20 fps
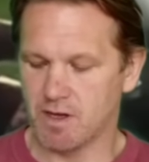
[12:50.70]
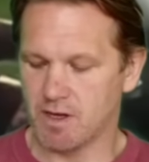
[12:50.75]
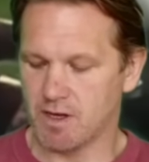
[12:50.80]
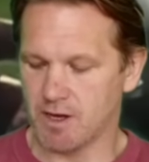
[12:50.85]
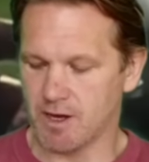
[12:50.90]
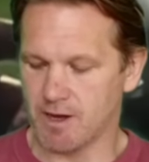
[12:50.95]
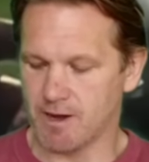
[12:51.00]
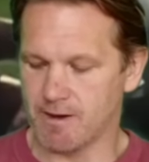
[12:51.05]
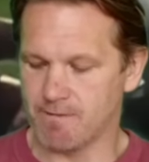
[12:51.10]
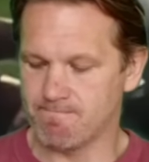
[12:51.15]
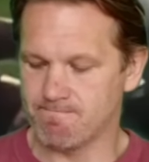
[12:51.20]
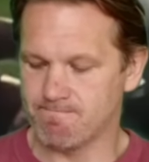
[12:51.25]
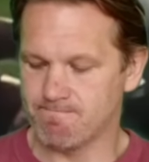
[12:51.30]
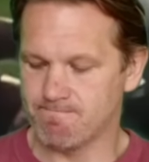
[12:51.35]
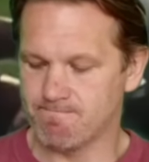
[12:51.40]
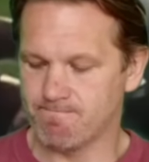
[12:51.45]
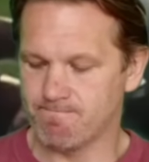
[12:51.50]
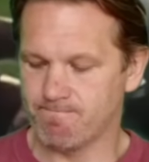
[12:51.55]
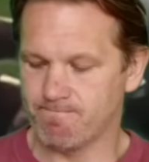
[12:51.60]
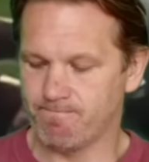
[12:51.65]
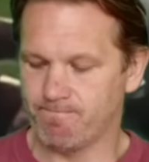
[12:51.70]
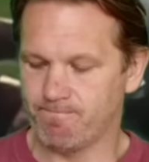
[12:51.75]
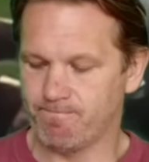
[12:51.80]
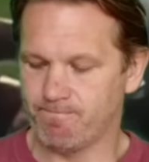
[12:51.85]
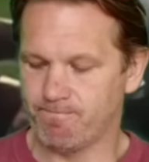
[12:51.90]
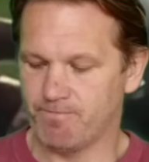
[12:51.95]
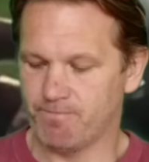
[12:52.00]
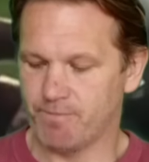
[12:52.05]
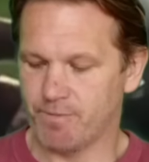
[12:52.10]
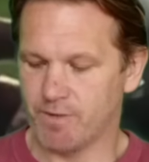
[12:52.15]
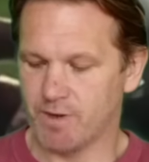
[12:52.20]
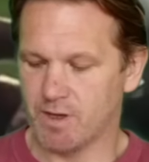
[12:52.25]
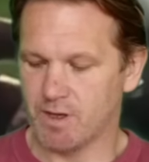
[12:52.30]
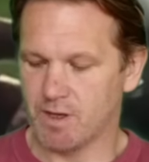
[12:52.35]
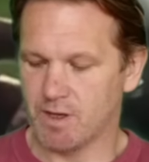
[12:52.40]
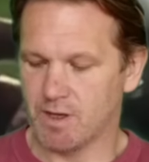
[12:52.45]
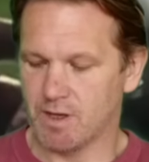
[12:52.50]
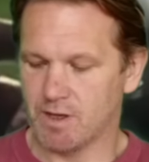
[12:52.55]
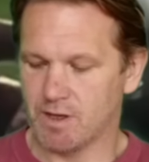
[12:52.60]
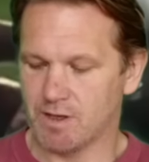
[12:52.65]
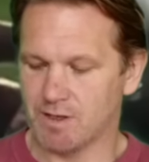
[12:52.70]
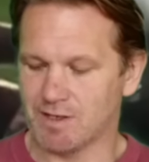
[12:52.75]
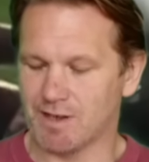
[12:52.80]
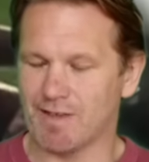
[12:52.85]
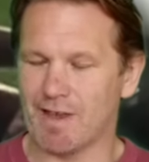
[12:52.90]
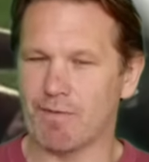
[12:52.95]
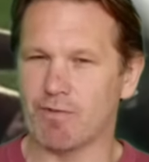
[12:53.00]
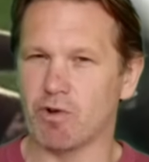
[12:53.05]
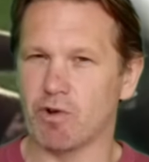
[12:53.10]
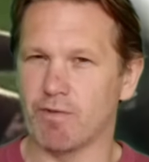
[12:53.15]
South Africa